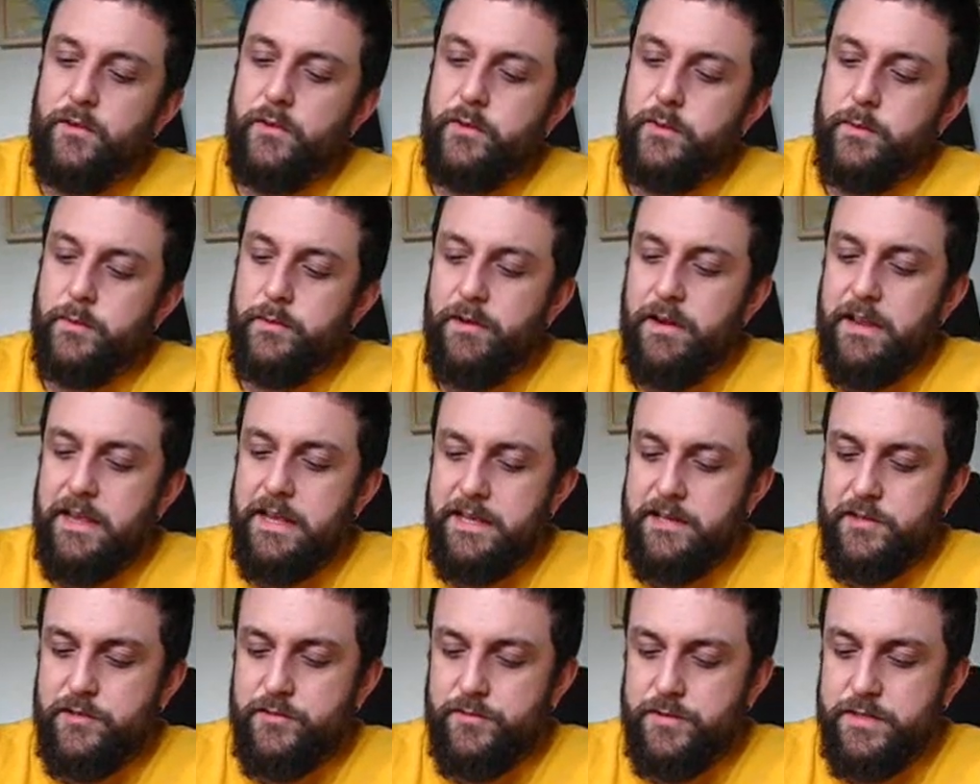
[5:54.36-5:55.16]
got some
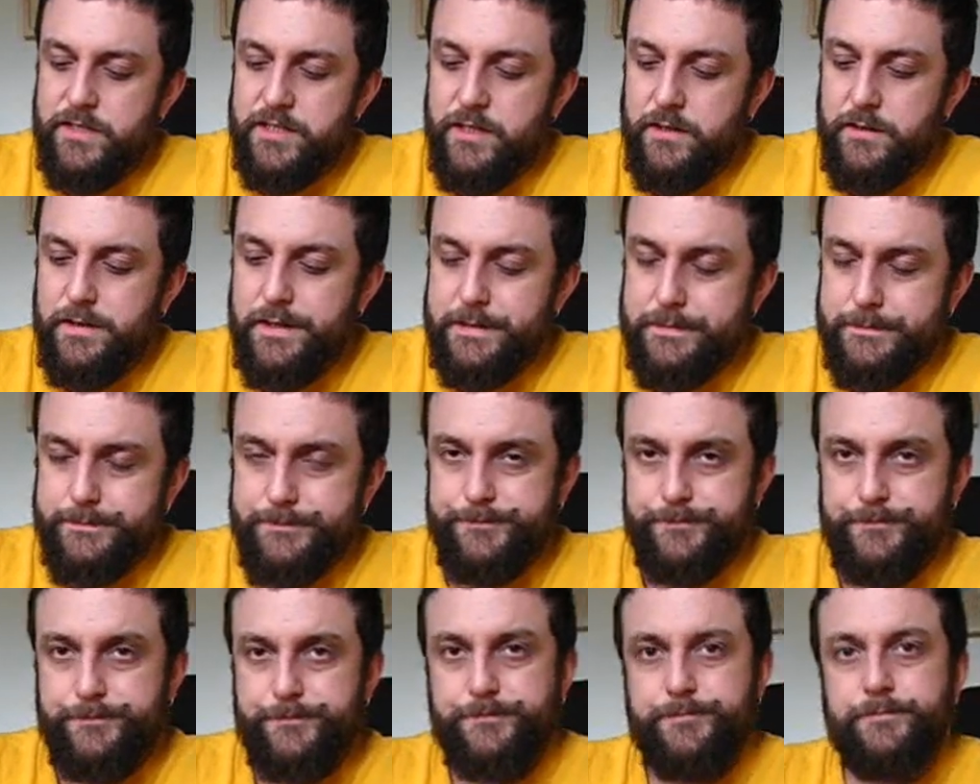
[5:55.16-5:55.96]
great history to it.
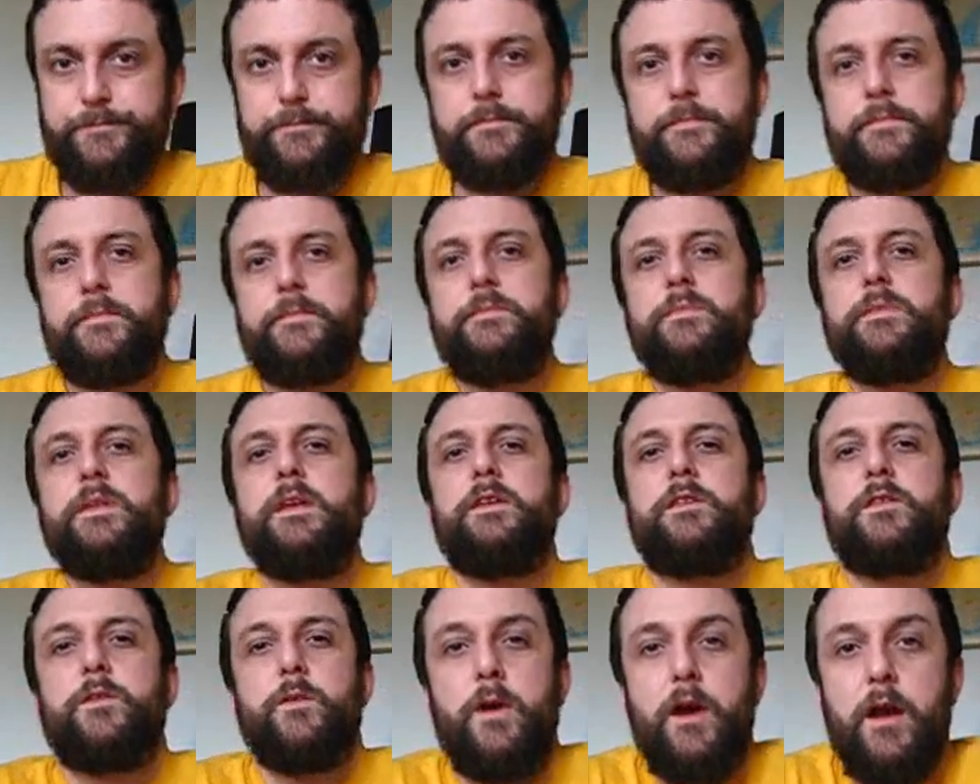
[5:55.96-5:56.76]

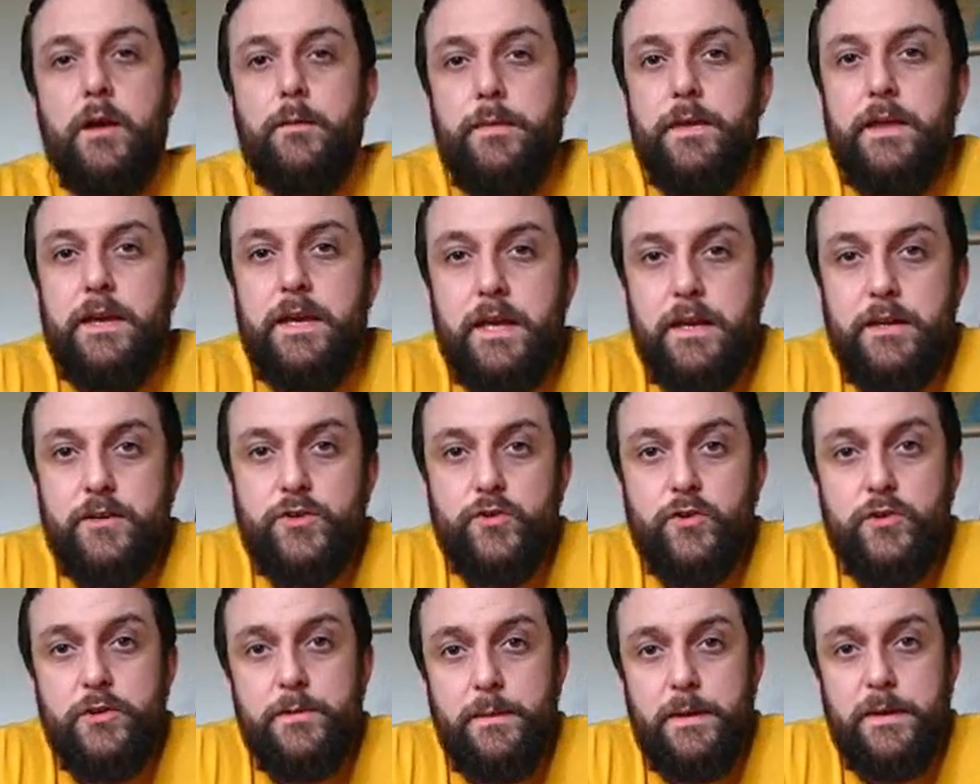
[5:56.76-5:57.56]
So I hope that you're going to
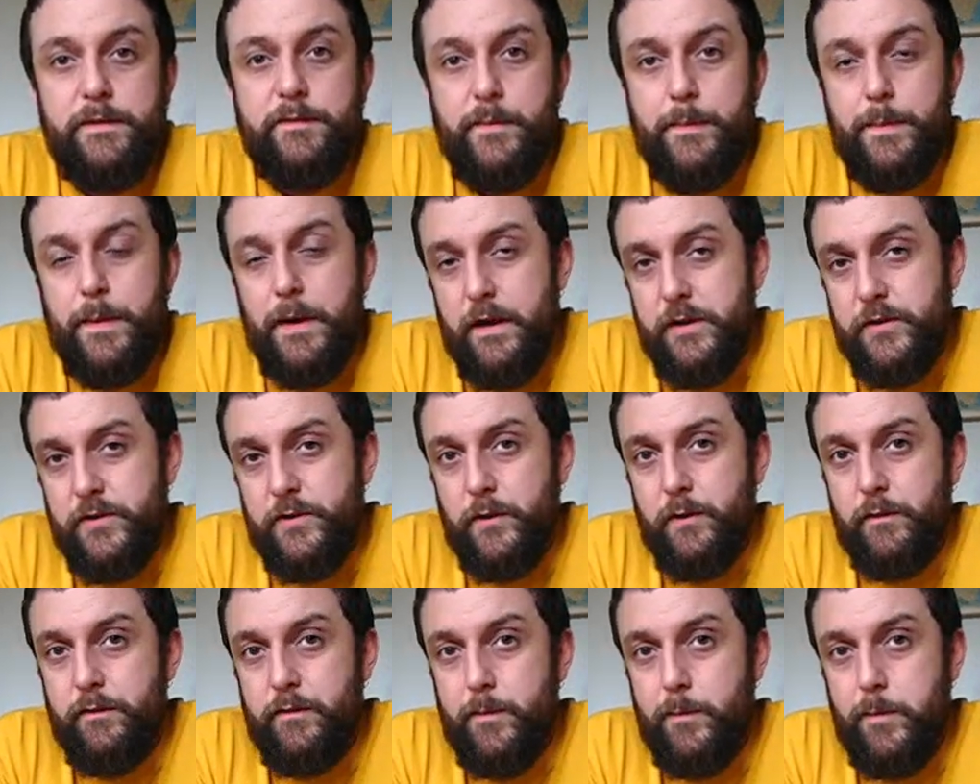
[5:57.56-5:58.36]
join me for part
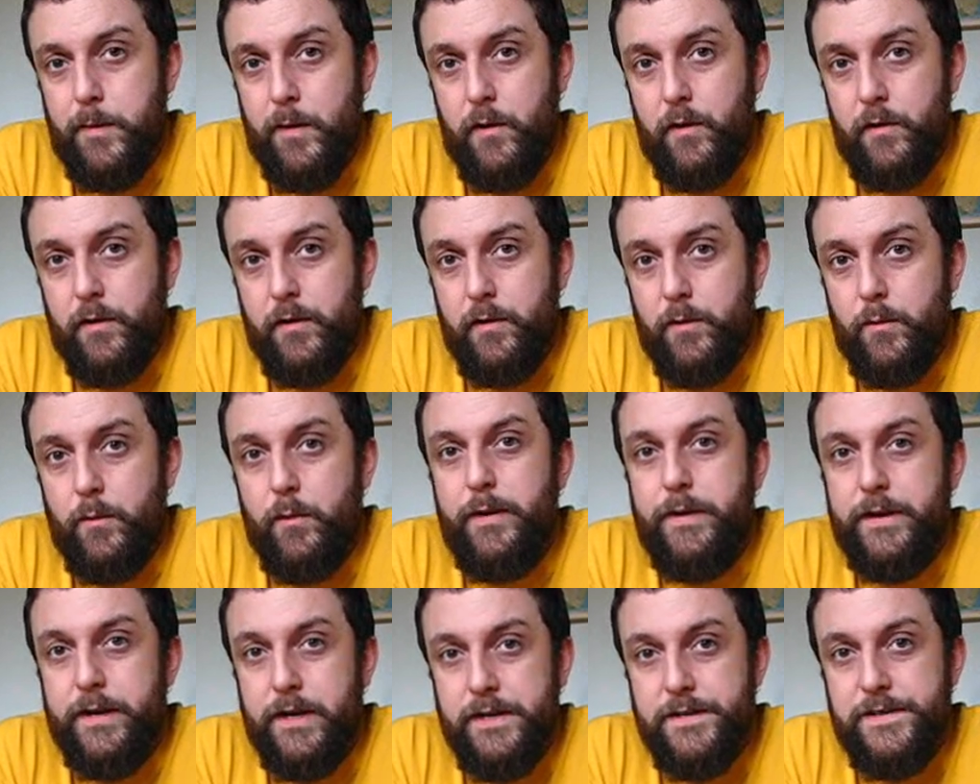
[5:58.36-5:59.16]
2 of the blog,
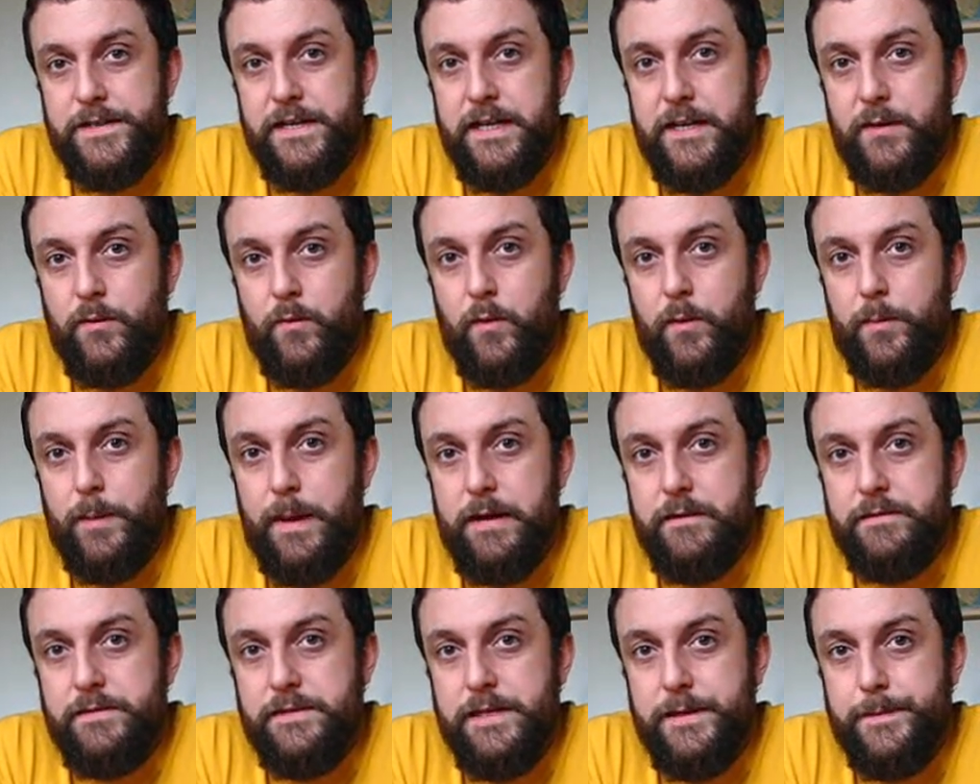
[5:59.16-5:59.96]
where I'm going to tell you all
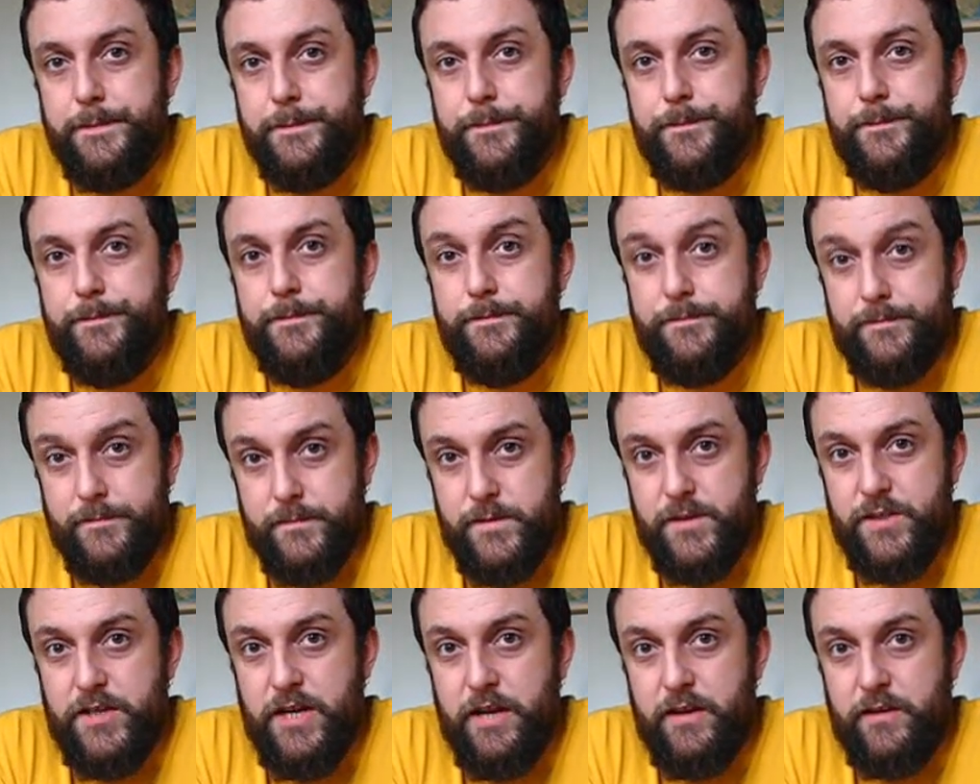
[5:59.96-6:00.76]
about it.
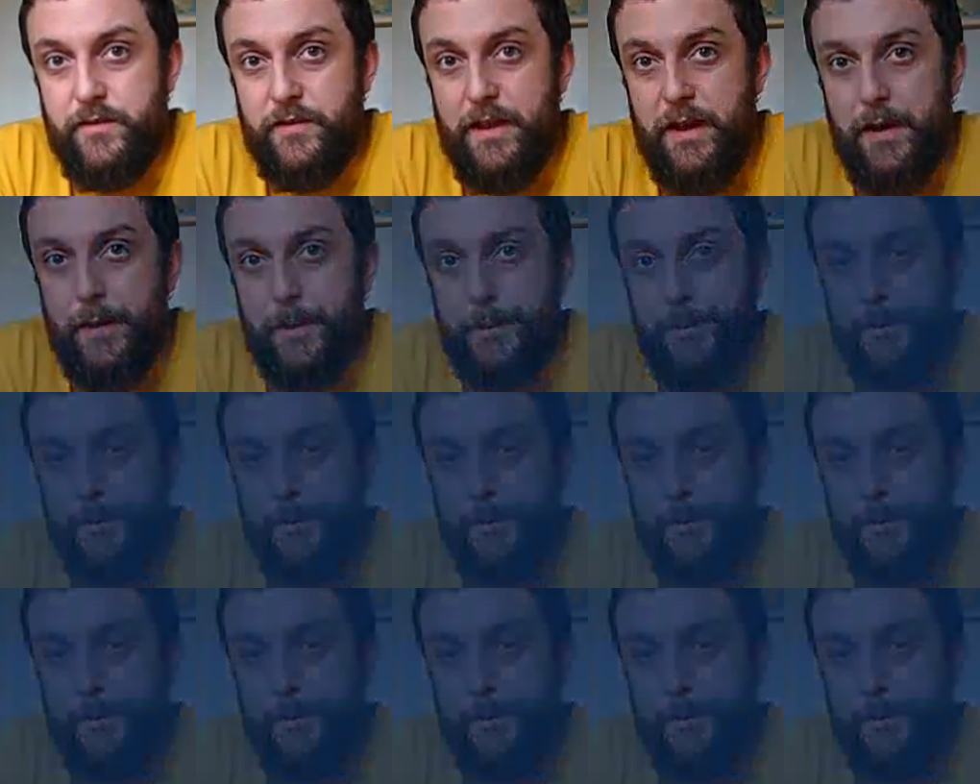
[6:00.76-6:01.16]
Cheers now.